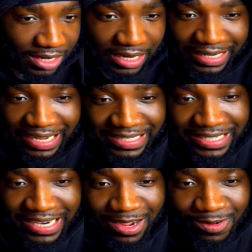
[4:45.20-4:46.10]
can't say
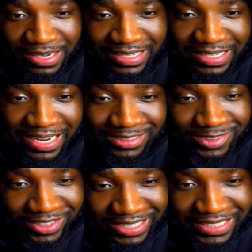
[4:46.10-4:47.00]
that word. That's
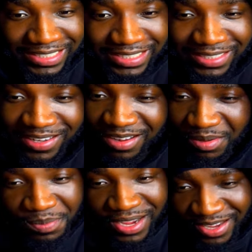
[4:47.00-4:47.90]
crazy,
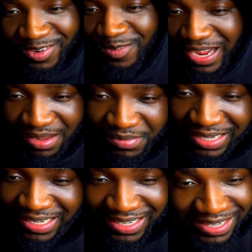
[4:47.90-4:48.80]
but you know what I
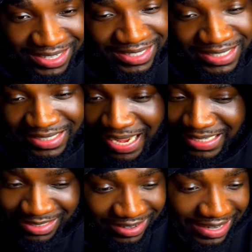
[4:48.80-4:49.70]
mean. That's
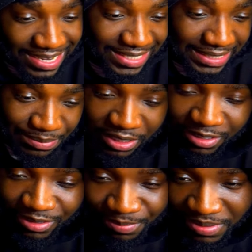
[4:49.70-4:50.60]
crazy,
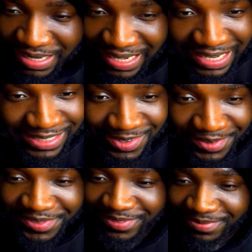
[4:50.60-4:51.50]
bro. But yeah, let's go.
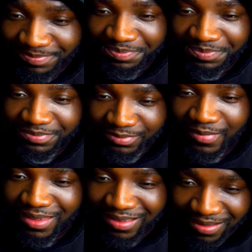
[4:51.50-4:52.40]

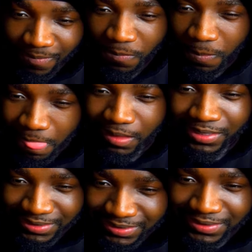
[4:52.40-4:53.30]
Ik stel
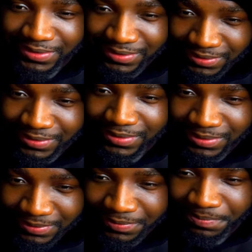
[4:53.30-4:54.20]
mezelf niet voor. Het
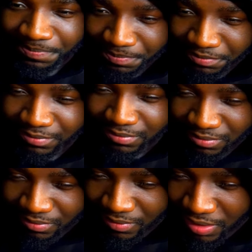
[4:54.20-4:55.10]
hoeft ook niet. Jij weet
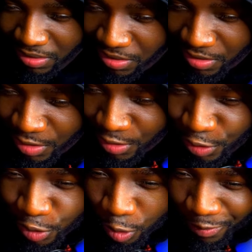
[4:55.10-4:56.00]
wat schand.
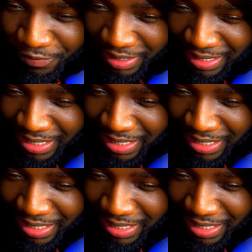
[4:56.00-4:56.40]
Skovic.